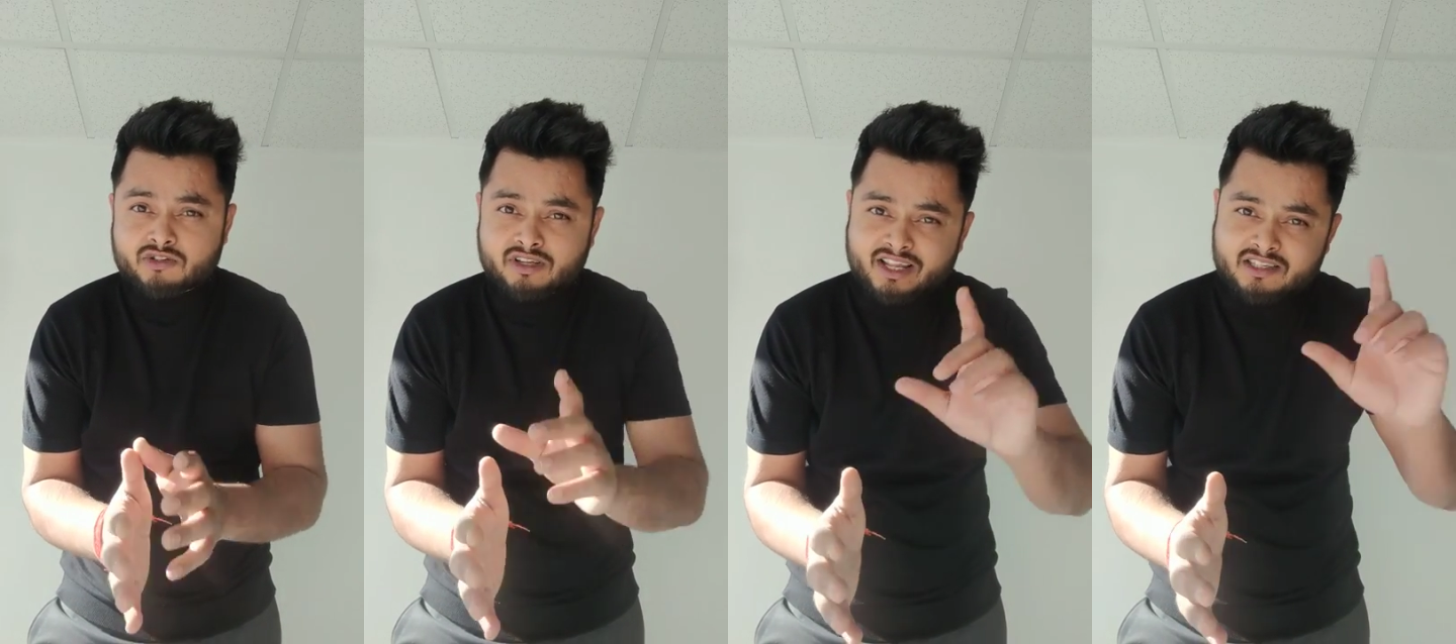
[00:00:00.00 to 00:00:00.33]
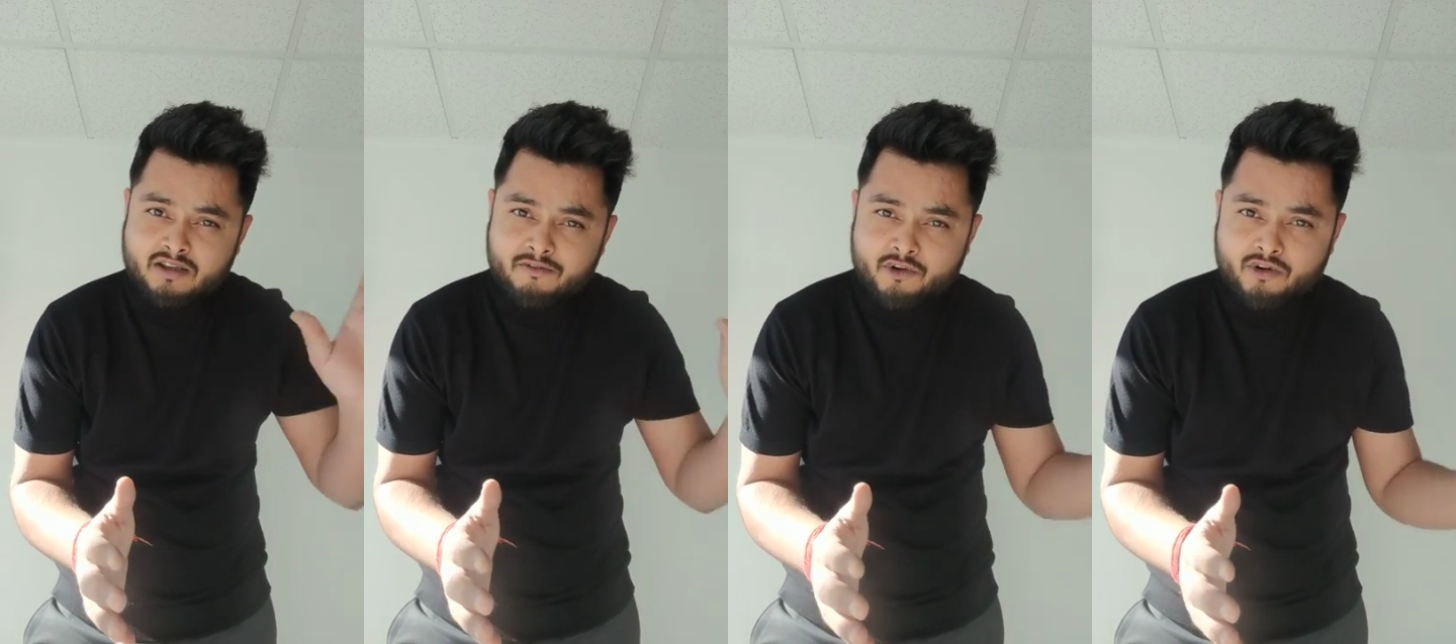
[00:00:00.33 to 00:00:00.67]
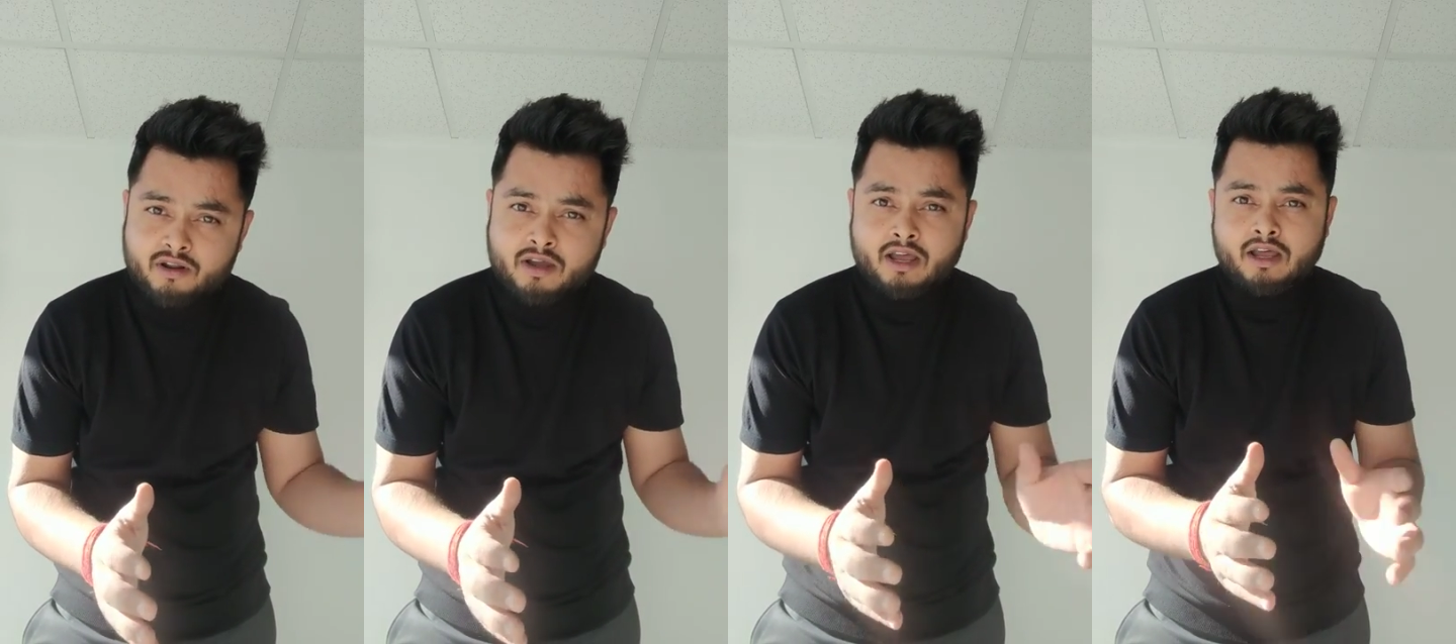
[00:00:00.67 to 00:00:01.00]
So let's say if
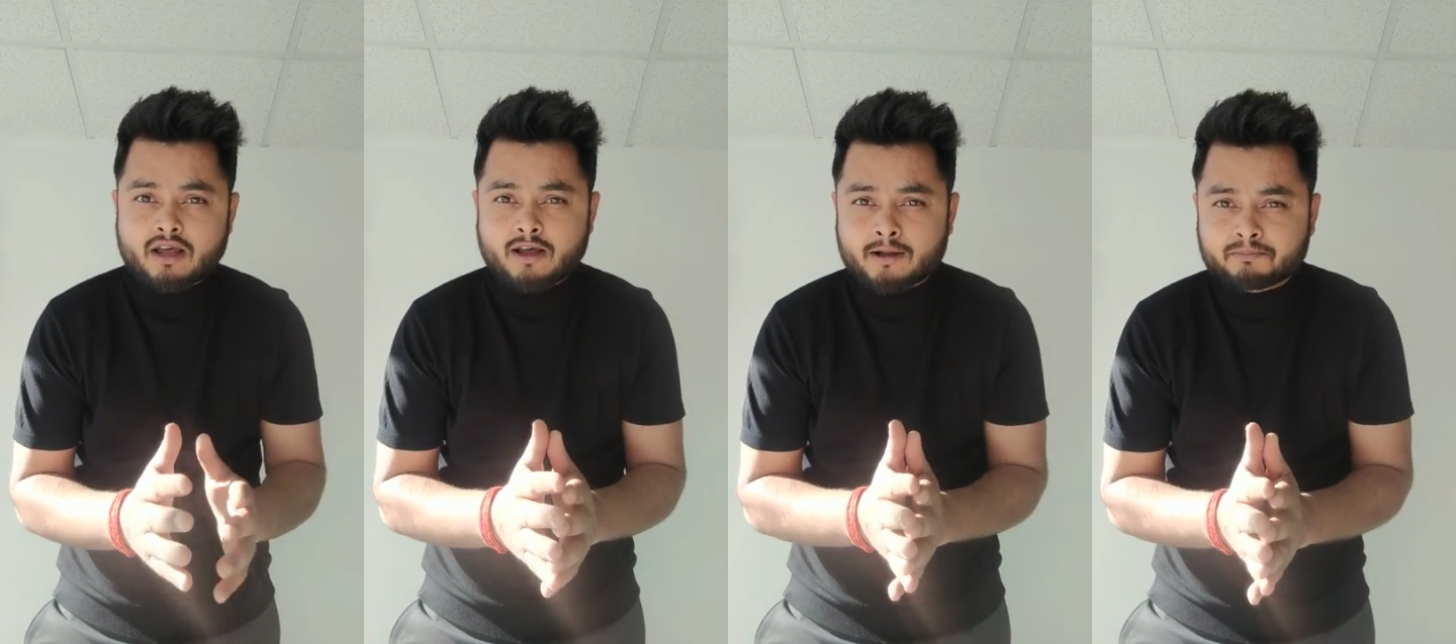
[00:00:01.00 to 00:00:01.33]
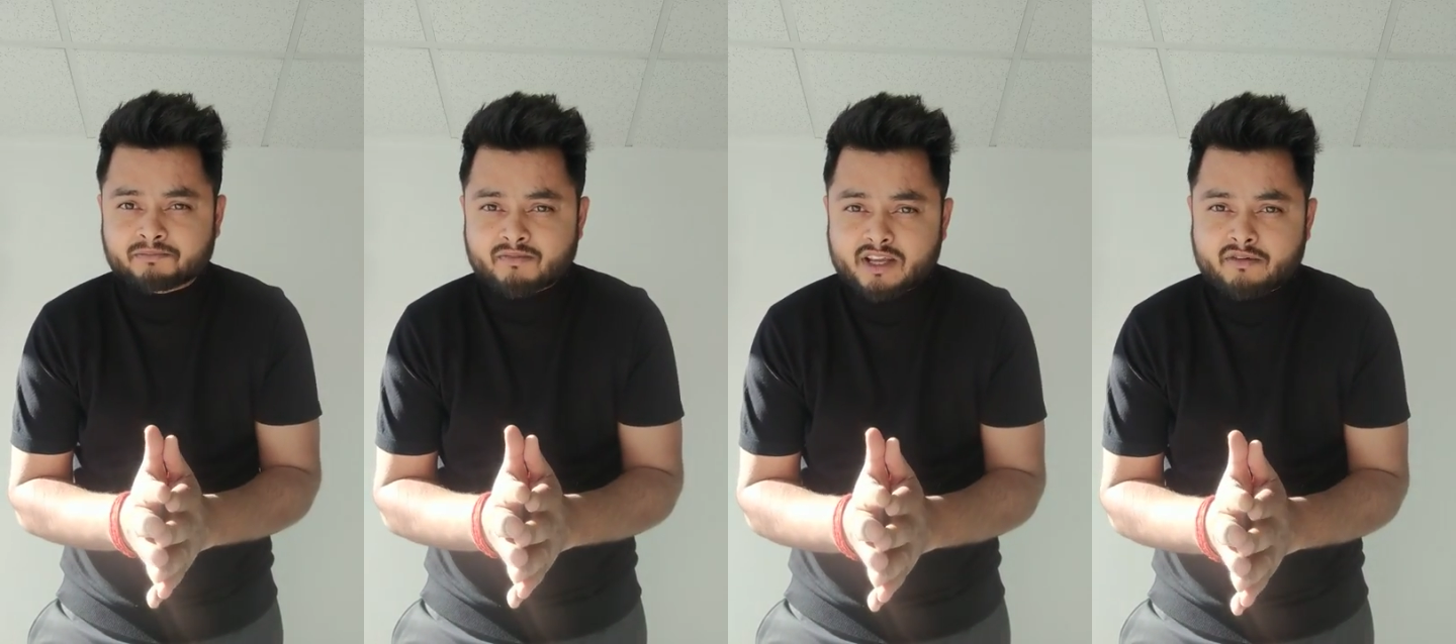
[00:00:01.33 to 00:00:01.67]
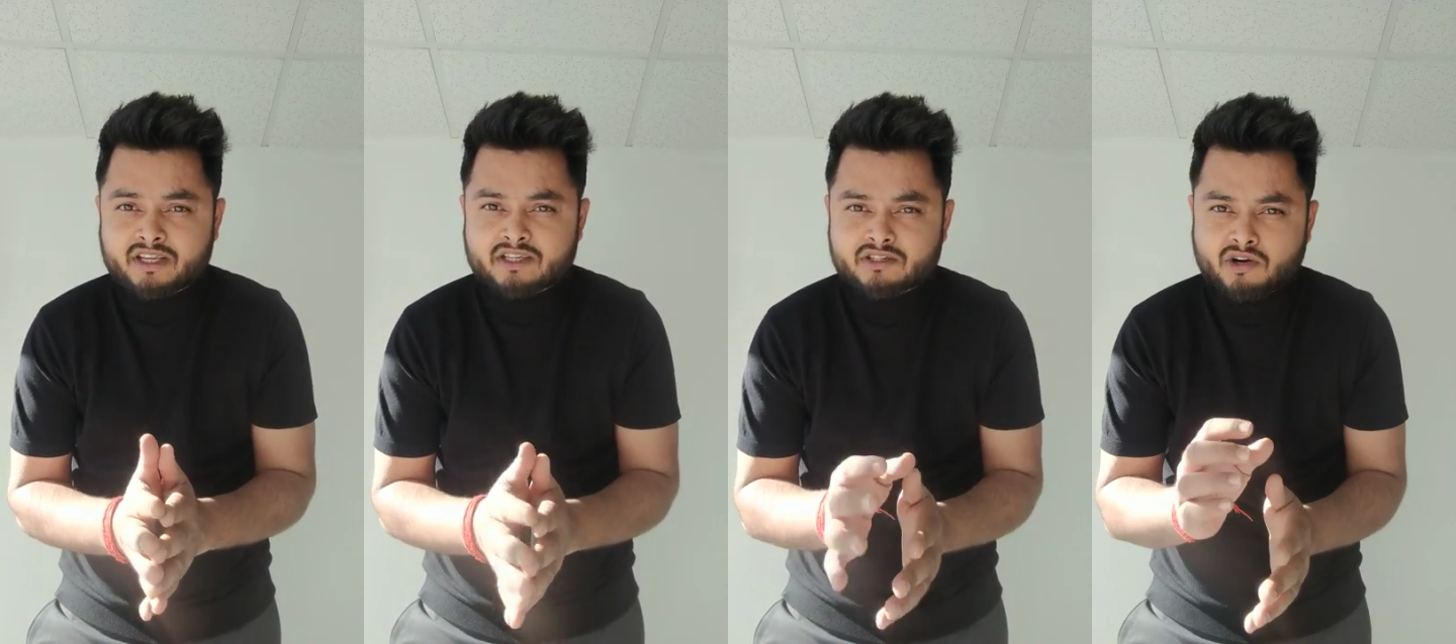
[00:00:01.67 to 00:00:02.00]
your uh,
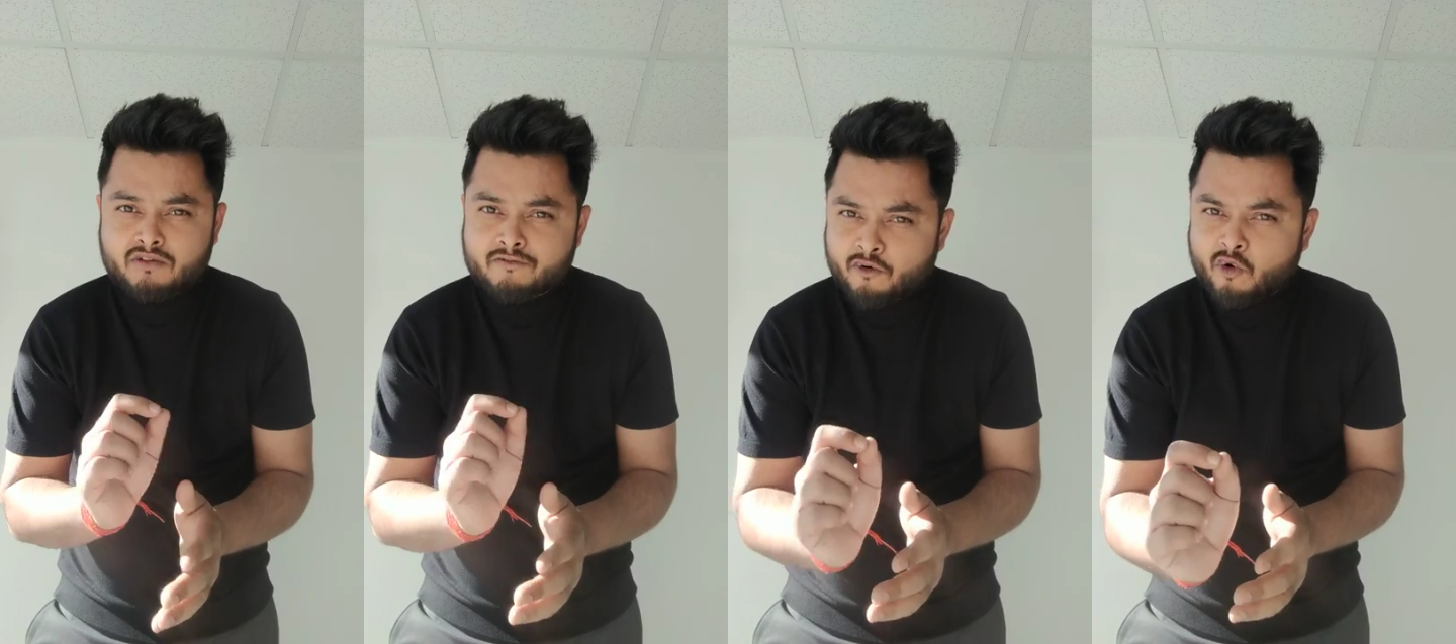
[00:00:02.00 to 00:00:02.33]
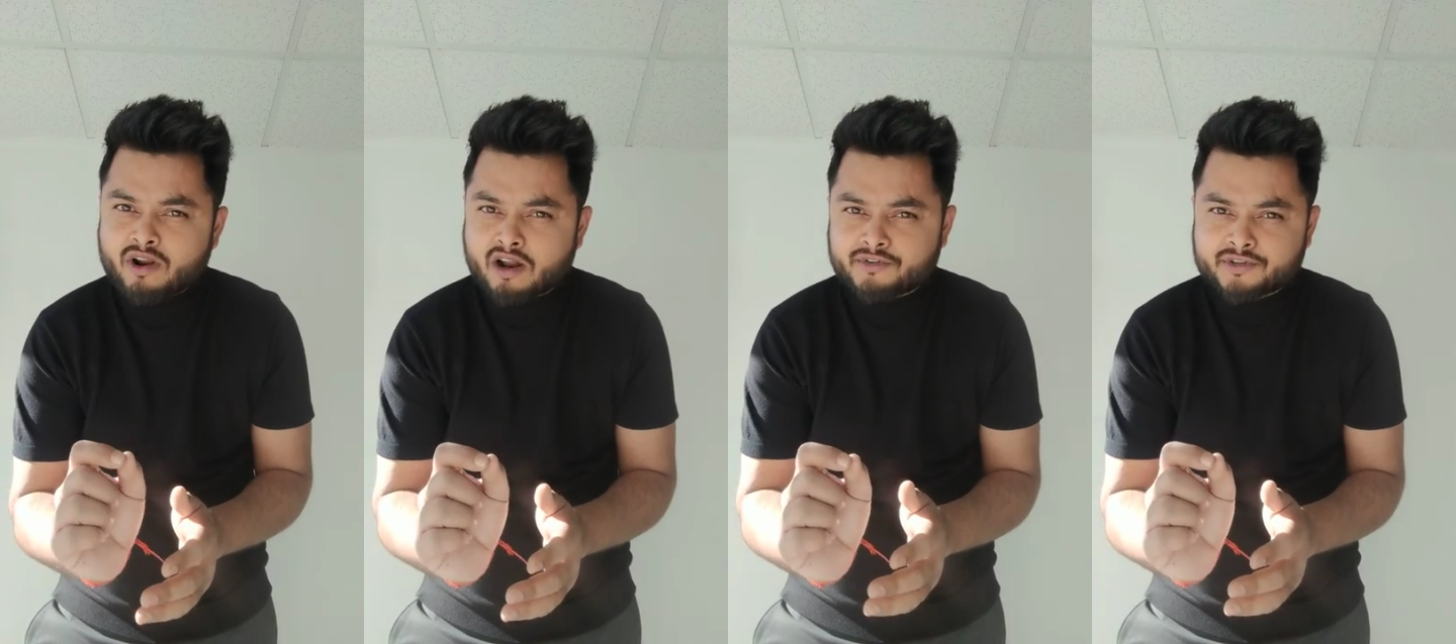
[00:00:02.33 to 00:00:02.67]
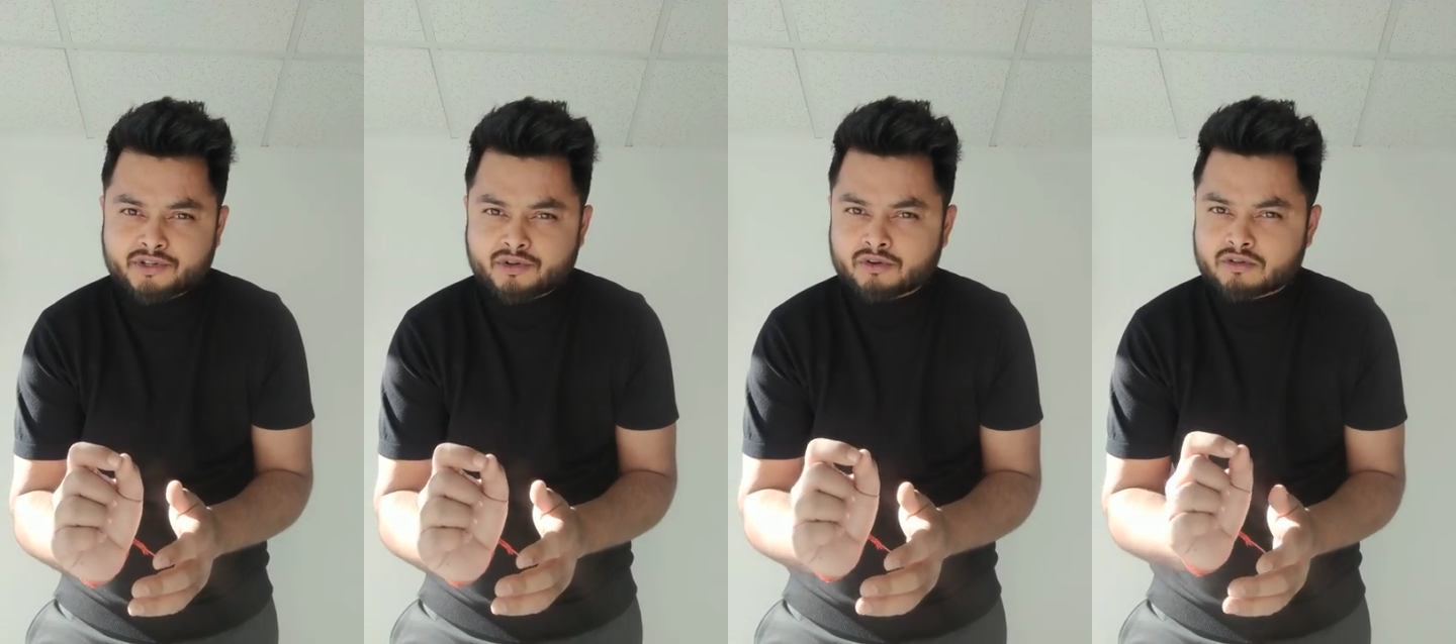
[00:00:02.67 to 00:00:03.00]
rent is around
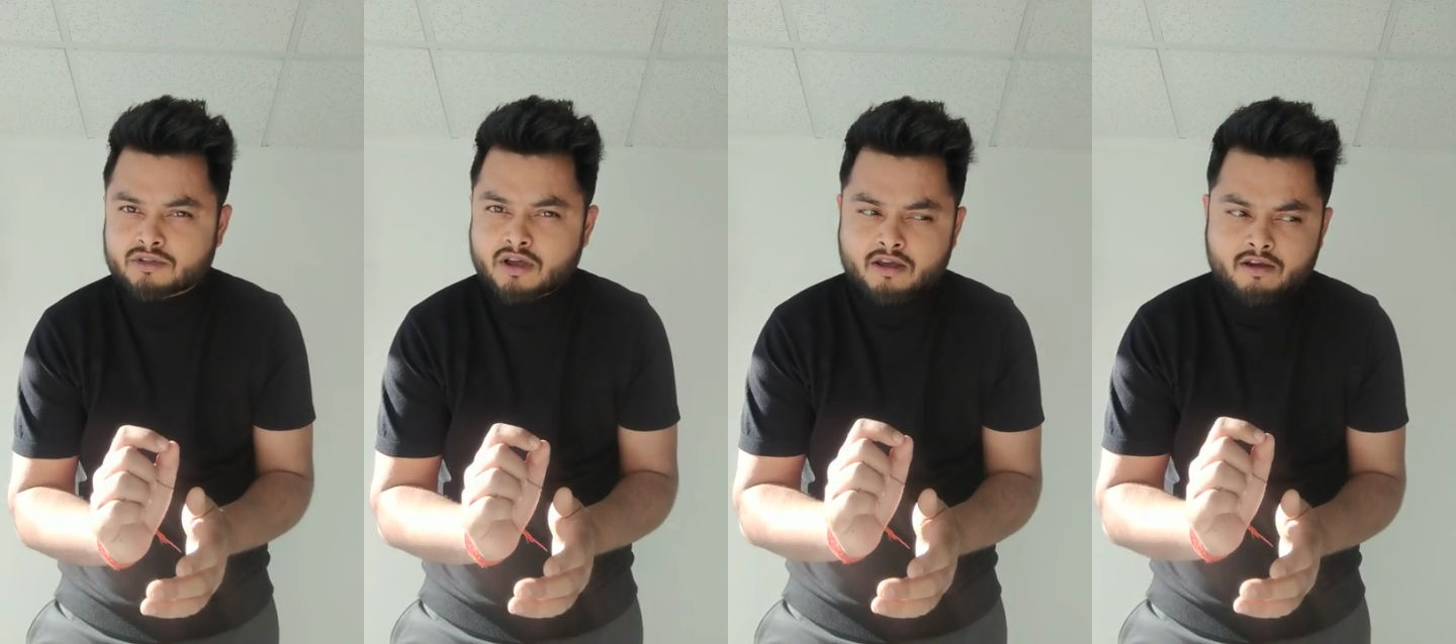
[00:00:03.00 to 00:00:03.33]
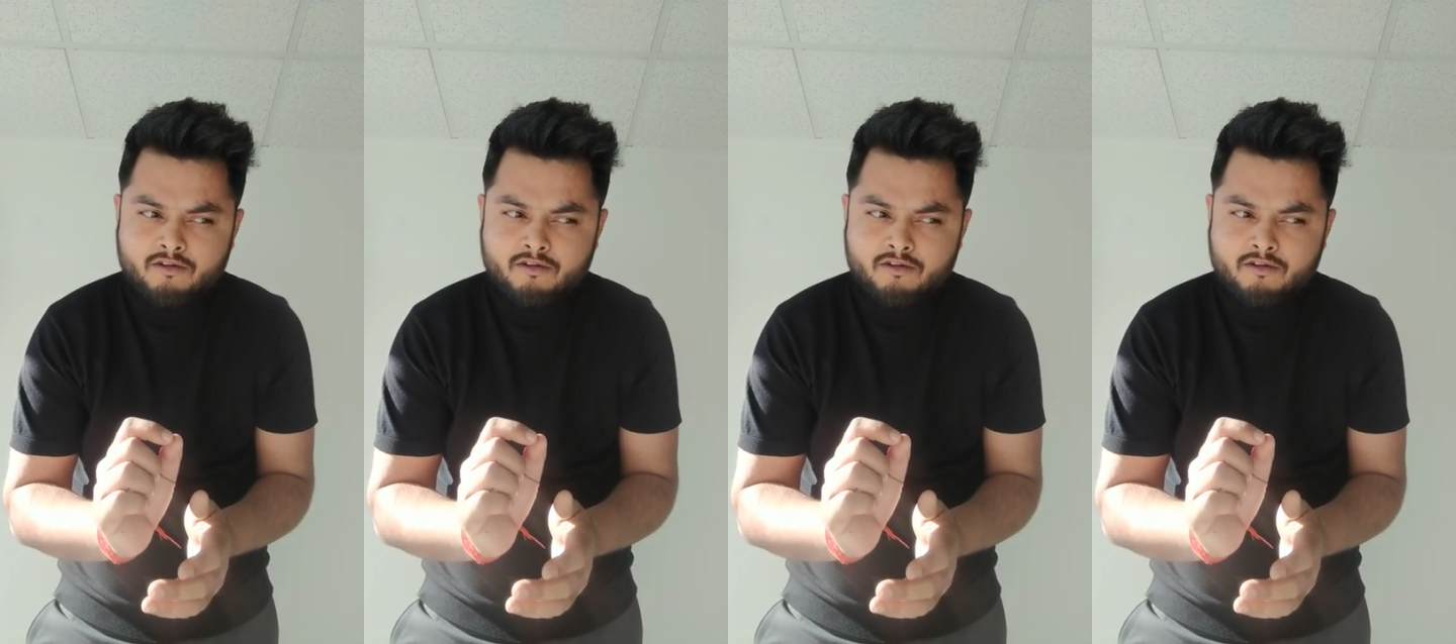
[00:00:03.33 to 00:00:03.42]
400 euros,